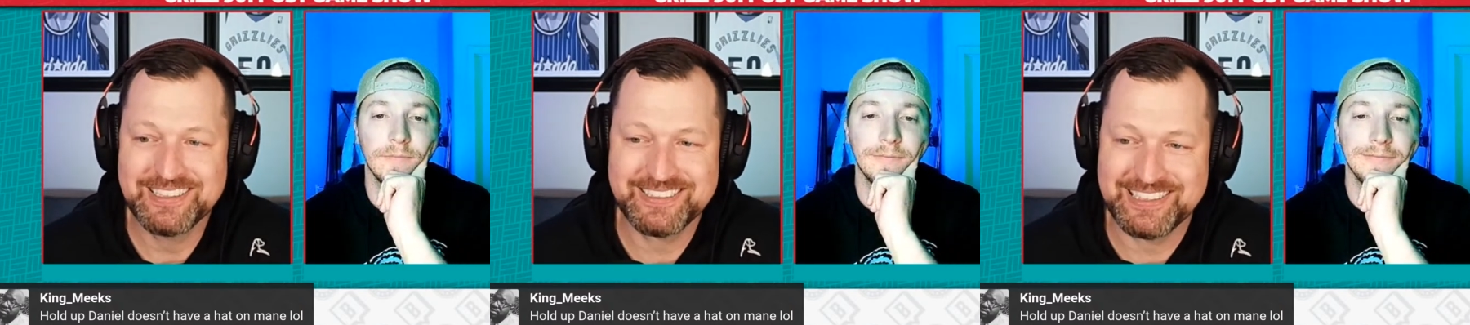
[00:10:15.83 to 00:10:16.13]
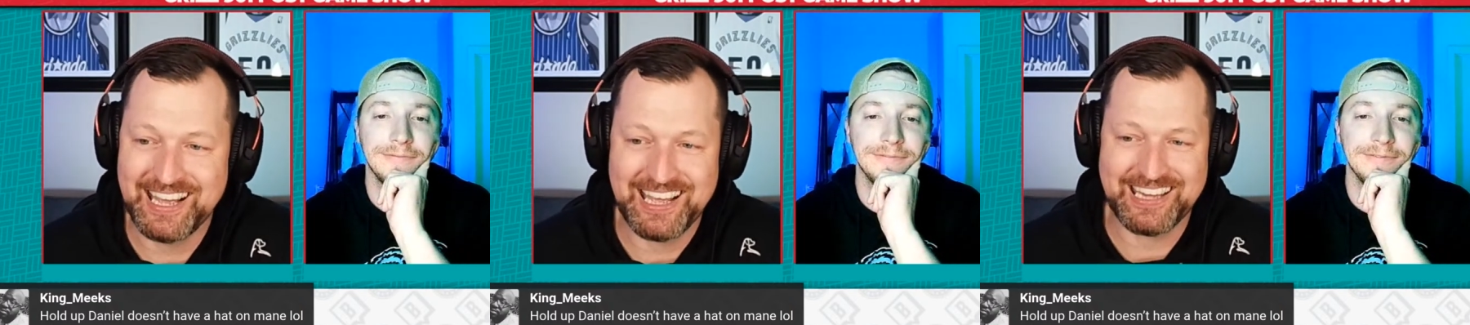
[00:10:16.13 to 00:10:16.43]

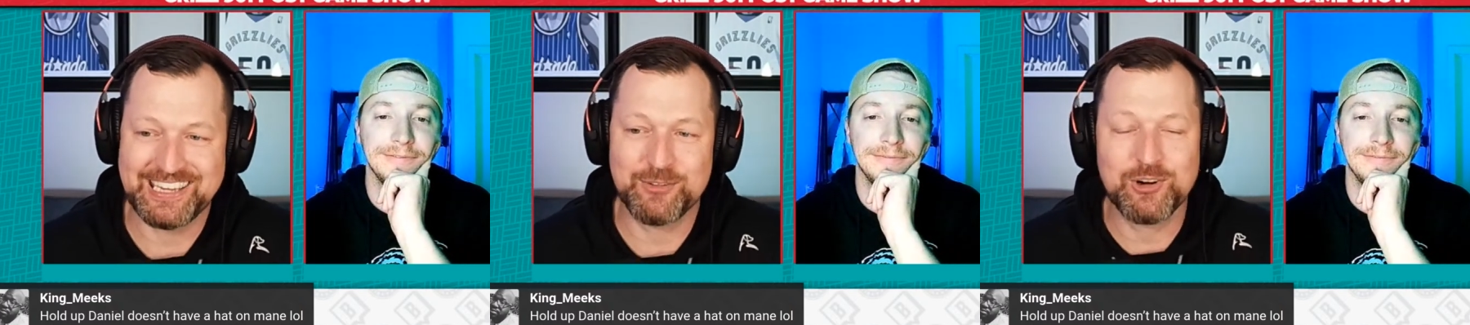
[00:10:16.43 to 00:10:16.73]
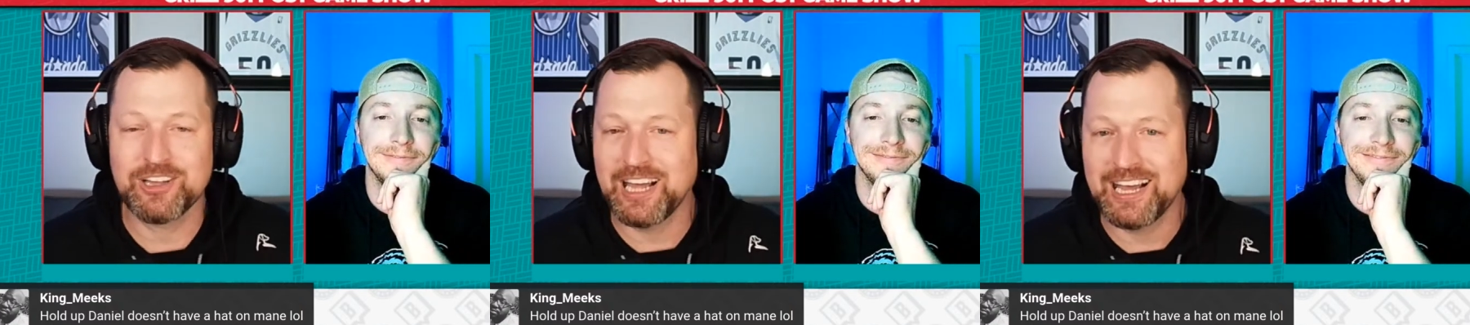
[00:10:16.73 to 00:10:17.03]
Speaker 1: listen, I, I didn't
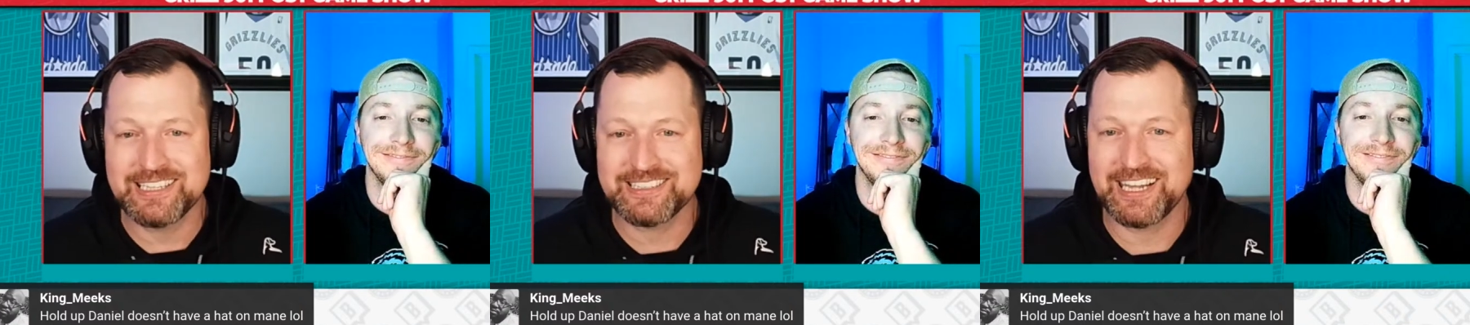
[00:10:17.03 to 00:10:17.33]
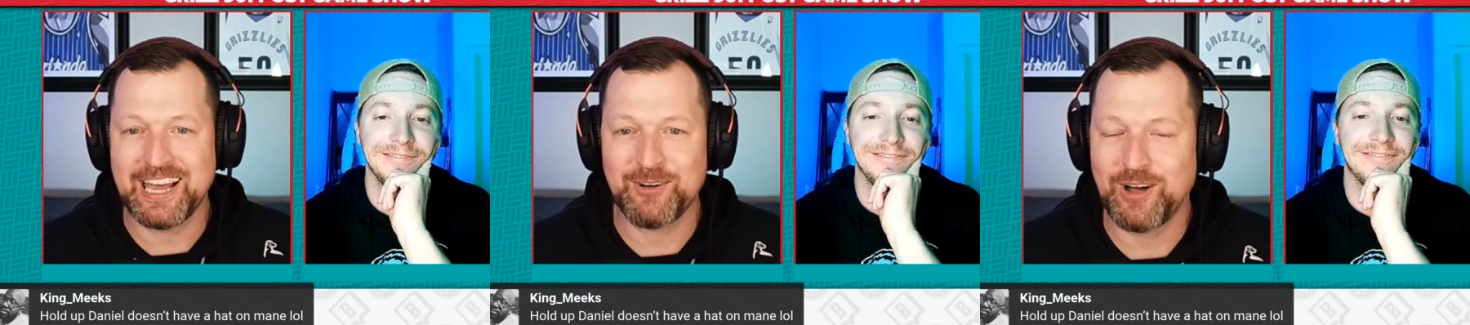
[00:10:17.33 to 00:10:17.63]
realize
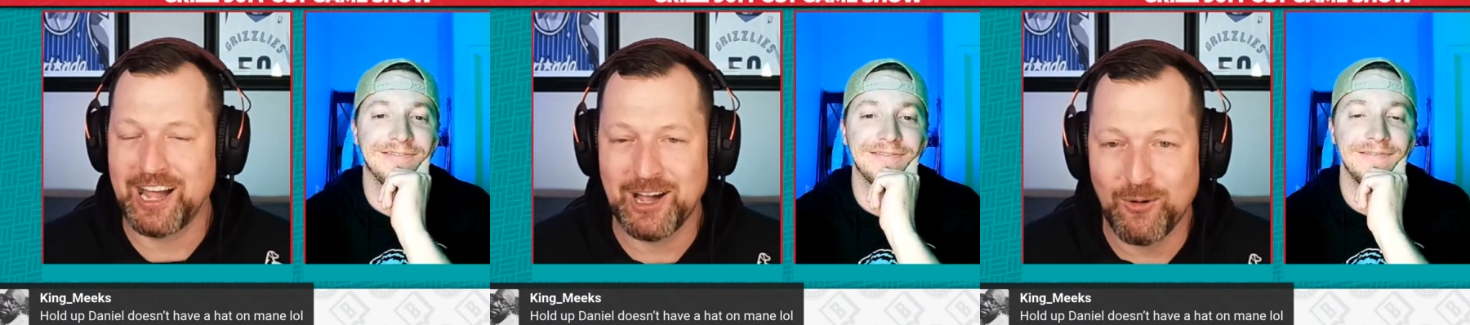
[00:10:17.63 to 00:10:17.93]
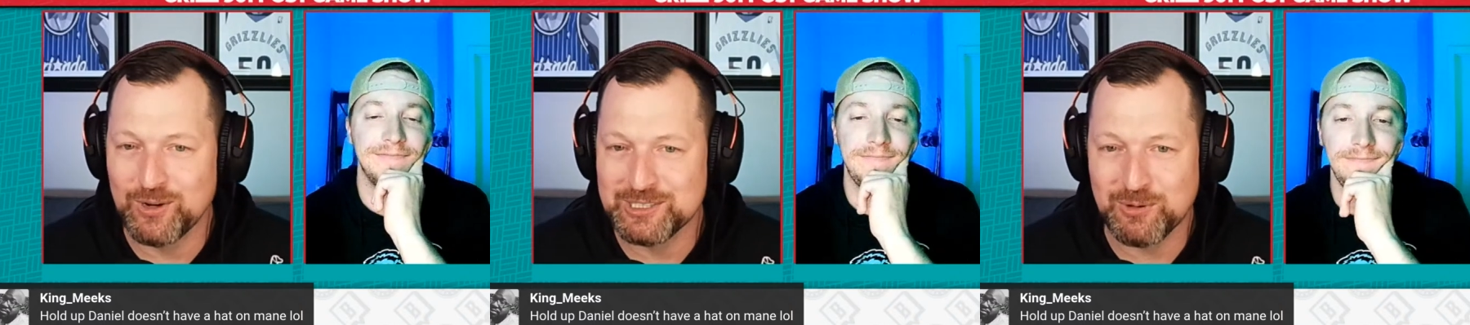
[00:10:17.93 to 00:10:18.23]
that I, I,
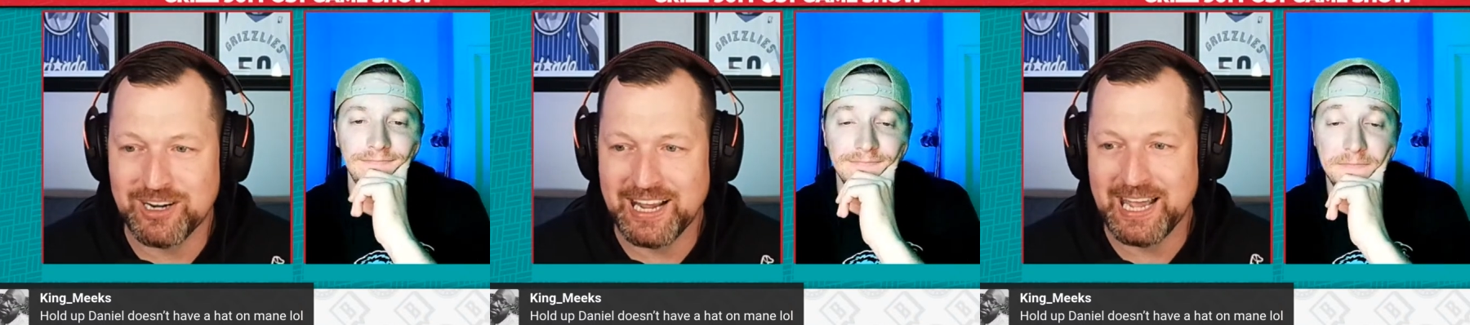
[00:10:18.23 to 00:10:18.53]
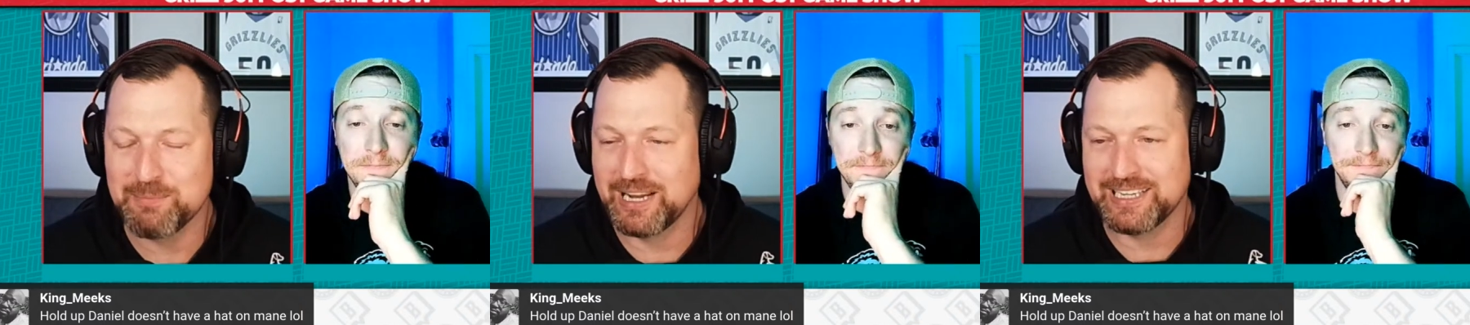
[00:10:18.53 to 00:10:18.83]
always wear a
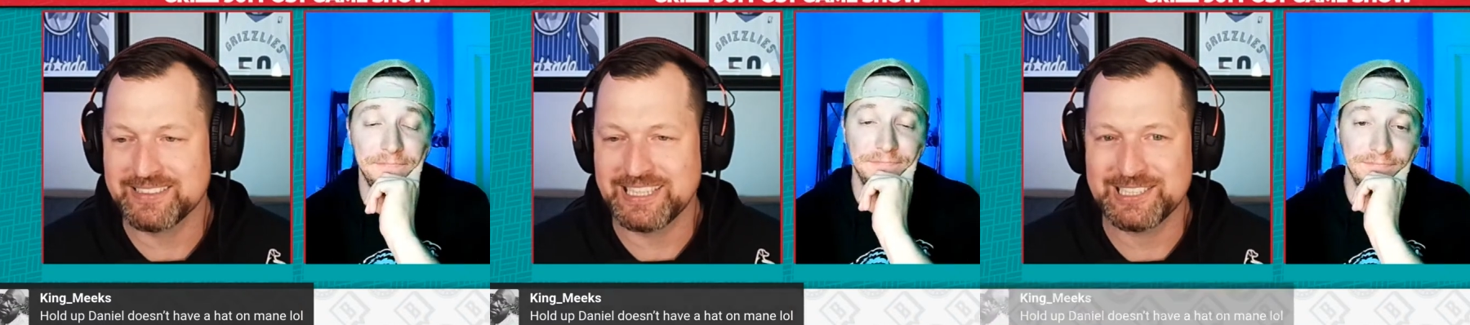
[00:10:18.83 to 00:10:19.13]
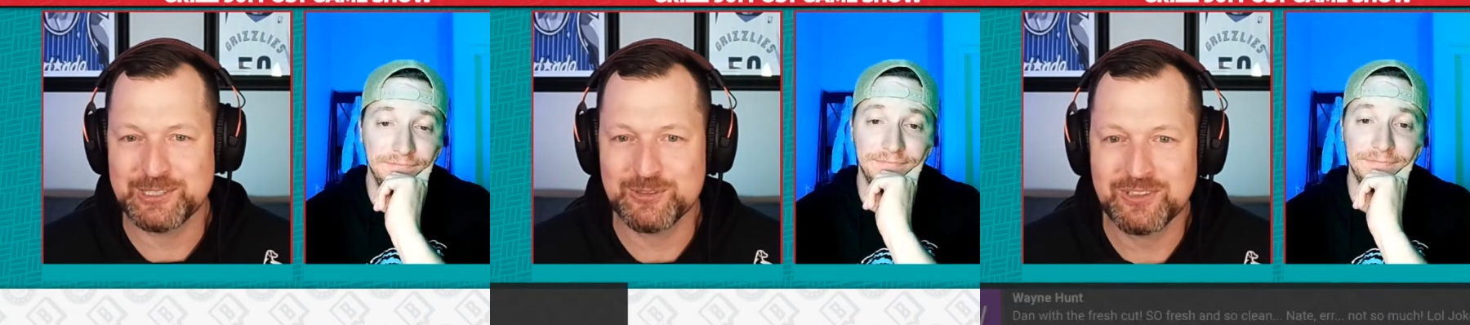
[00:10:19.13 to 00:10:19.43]
hat, but I guess
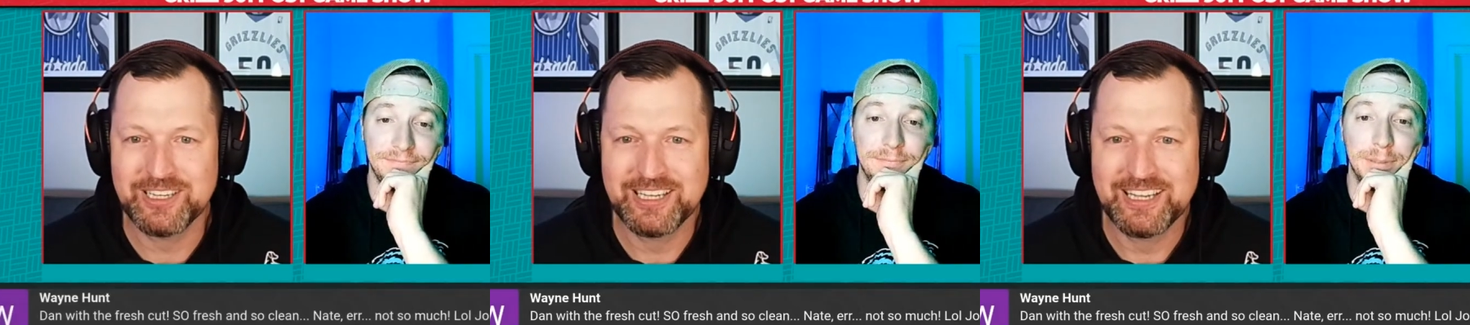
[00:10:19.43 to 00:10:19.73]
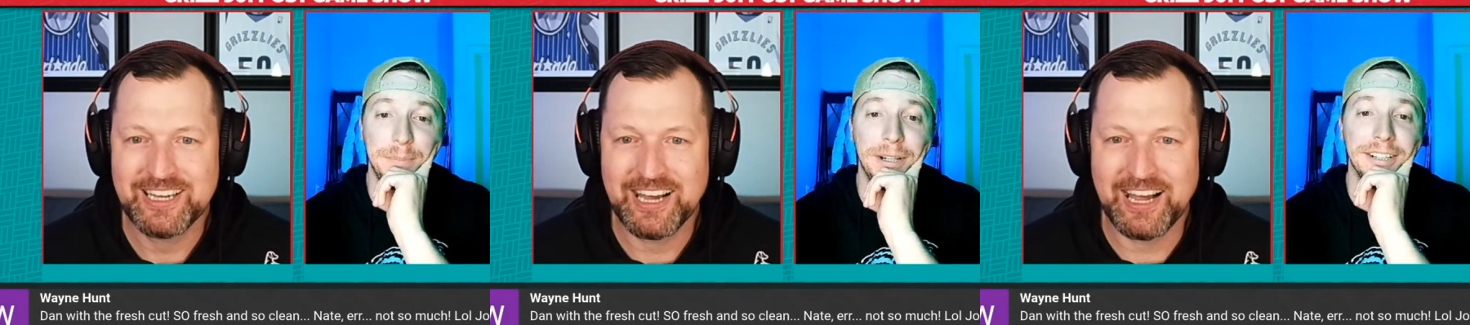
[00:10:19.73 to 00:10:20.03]
I do.
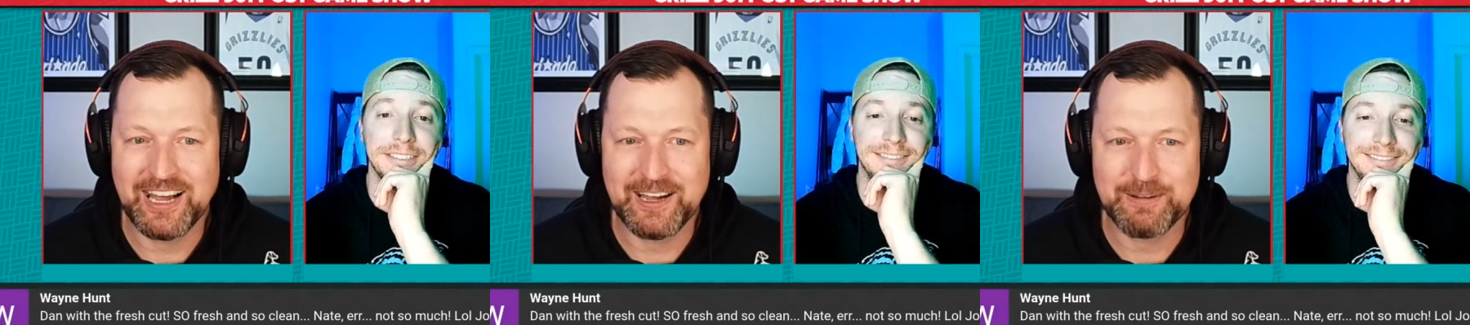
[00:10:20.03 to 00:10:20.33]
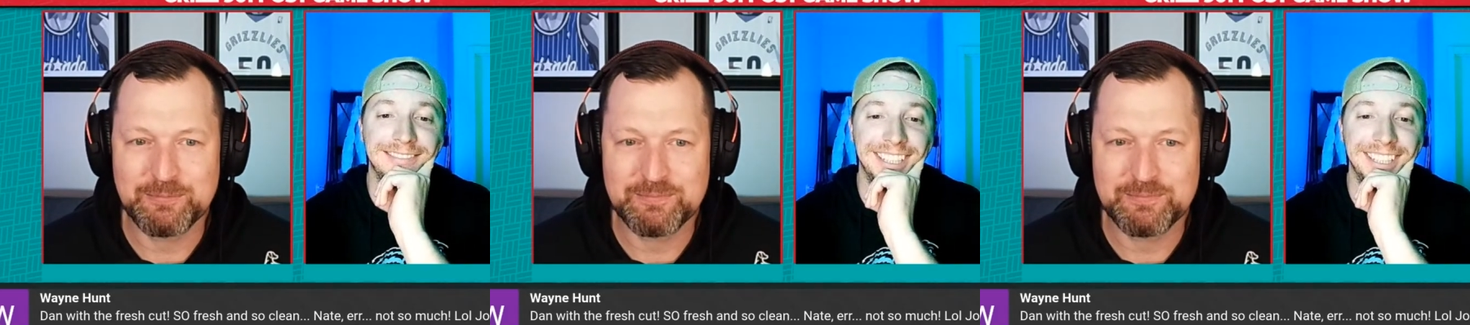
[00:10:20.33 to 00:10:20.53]
Pretty much. Um,